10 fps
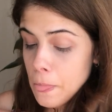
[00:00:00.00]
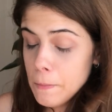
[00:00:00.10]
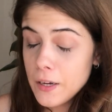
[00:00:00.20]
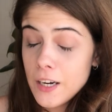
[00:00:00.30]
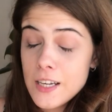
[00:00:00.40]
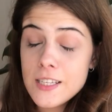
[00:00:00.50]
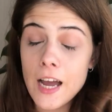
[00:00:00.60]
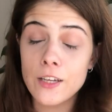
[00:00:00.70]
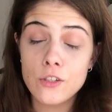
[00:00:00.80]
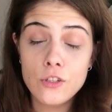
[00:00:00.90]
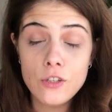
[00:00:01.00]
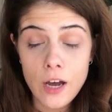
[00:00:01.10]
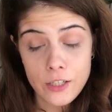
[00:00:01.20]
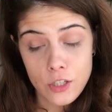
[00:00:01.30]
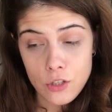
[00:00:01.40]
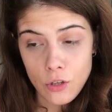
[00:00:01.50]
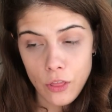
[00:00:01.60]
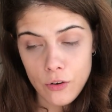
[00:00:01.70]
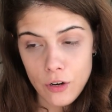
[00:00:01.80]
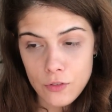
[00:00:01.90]
Because I just saw
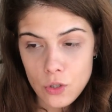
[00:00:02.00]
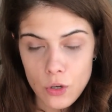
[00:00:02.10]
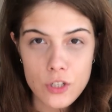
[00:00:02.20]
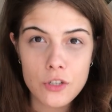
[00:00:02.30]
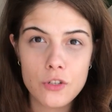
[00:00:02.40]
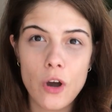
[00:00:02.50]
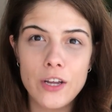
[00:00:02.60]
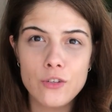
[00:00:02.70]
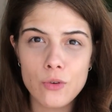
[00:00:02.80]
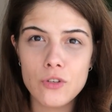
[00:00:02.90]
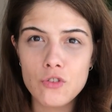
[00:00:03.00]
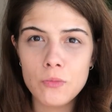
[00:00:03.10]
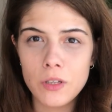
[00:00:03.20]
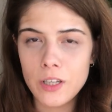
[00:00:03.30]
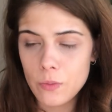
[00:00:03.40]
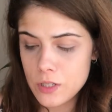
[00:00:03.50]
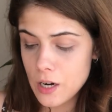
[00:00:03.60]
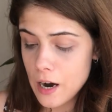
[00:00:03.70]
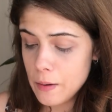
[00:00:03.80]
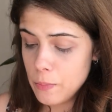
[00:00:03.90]
Three of Swords, so I do assume that there was a
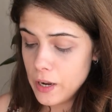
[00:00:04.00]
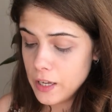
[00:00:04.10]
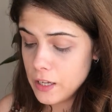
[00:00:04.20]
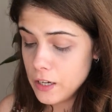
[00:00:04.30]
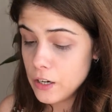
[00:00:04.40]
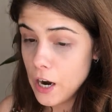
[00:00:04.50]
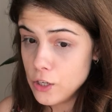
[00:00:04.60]
heartbreak here.